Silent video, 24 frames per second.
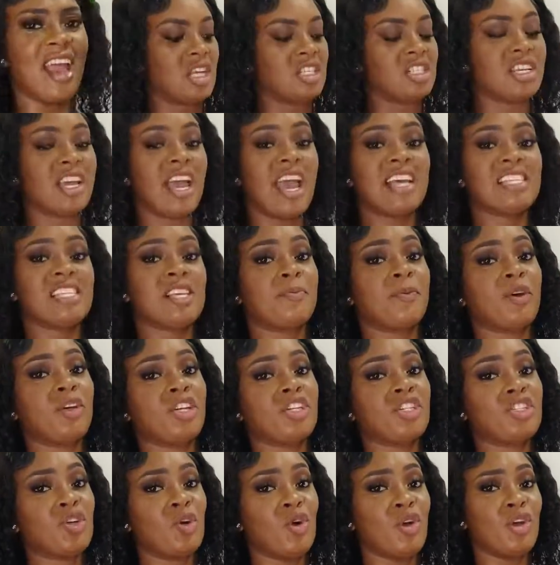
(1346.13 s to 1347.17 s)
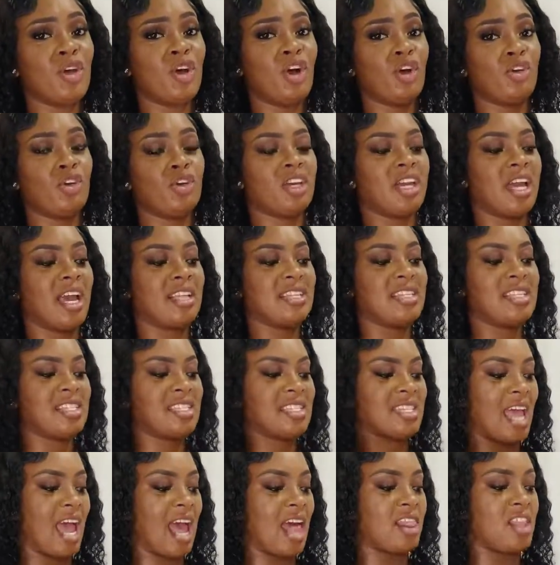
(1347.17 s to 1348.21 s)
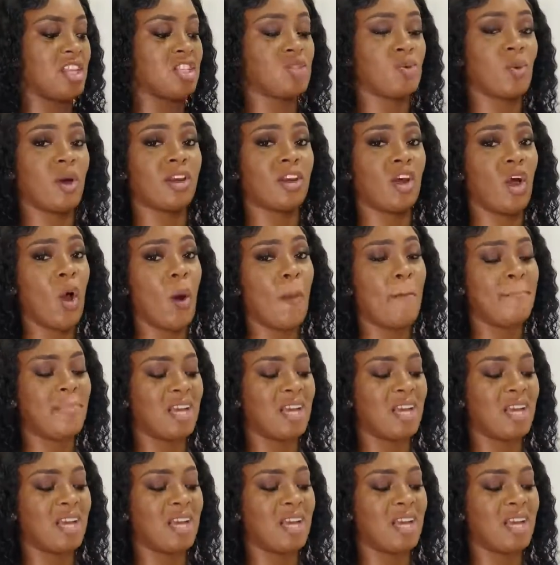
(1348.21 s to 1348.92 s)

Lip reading: So guys, I'm going to show you how you can style this one up,